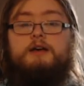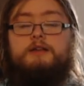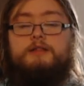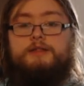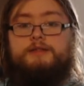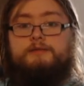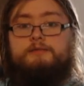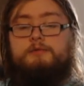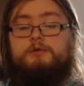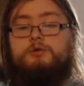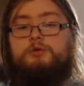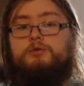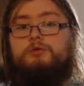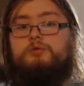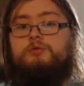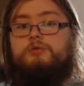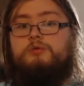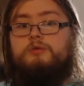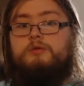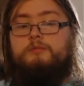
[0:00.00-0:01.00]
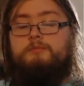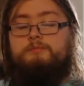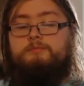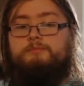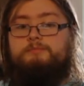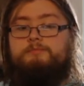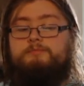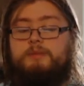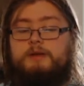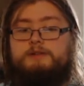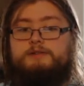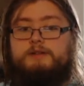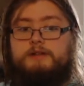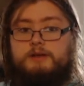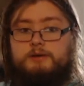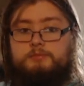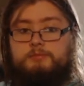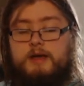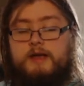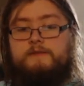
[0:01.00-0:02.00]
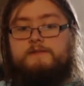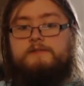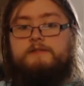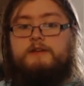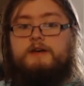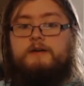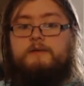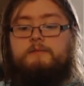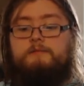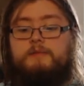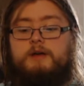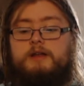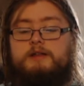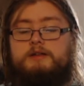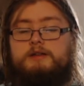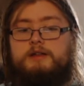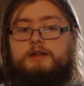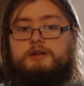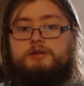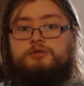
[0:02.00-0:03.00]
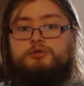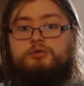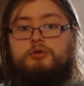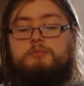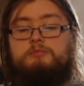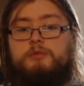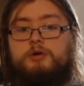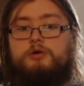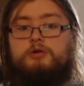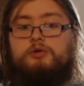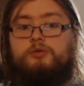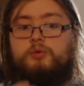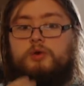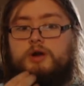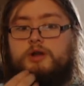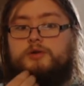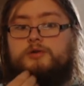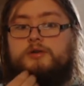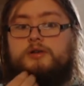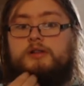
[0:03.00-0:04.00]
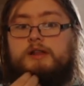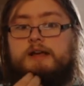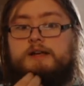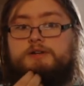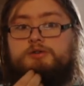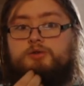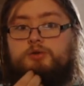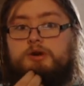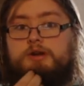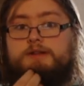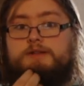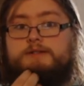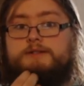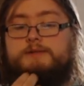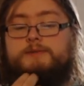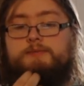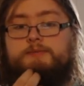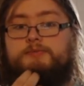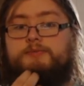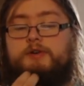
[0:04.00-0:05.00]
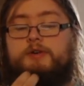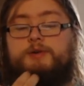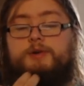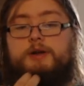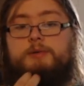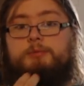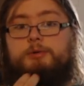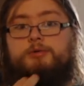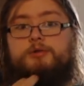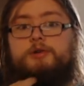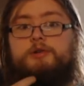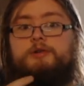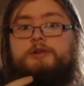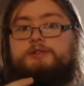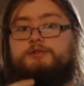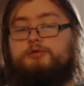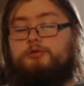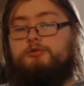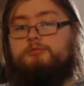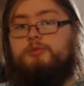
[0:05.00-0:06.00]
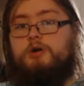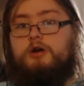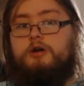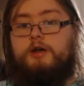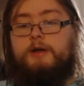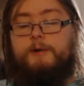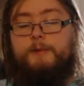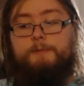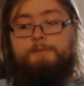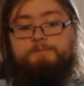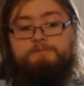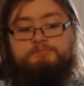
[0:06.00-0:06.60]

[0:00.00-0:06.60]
through, basically you pay for them and then you do a mode where you collect coins on Rainbow Road as Gold Mario.